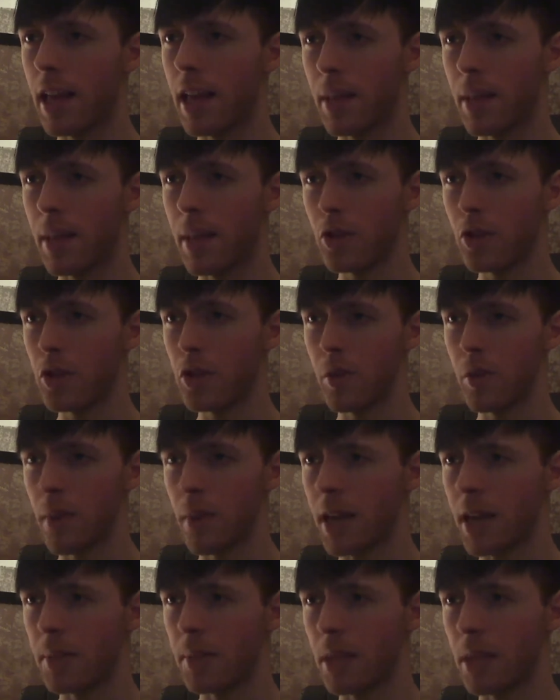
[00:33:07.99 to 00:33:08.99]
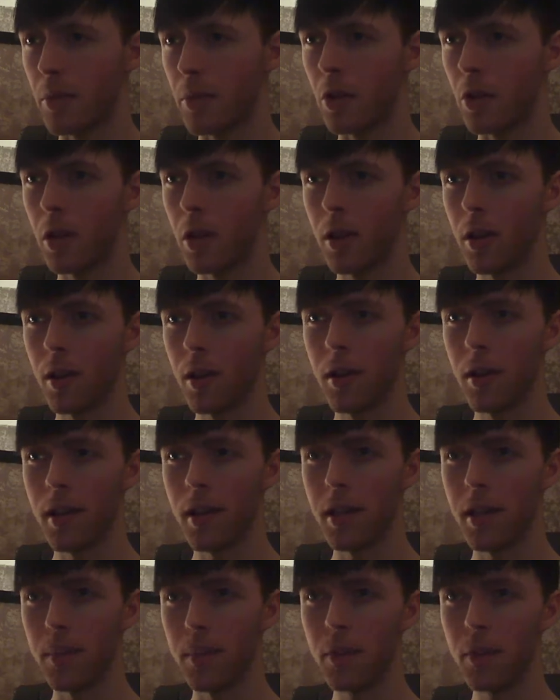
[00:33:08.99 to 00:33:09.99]
let me just remind people,
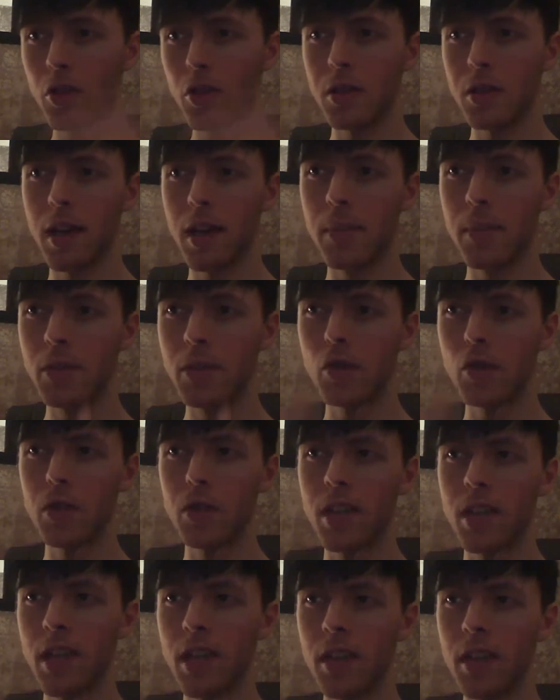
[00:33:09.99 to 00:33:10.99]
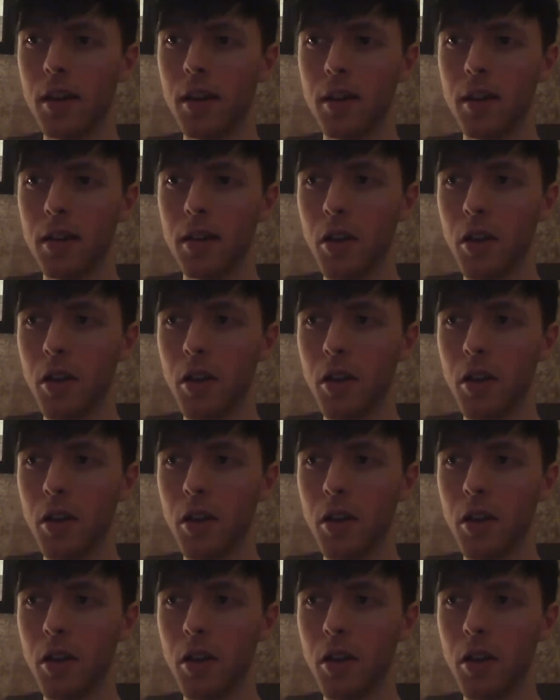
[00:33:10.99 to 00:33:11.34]
as much as I'm interested in,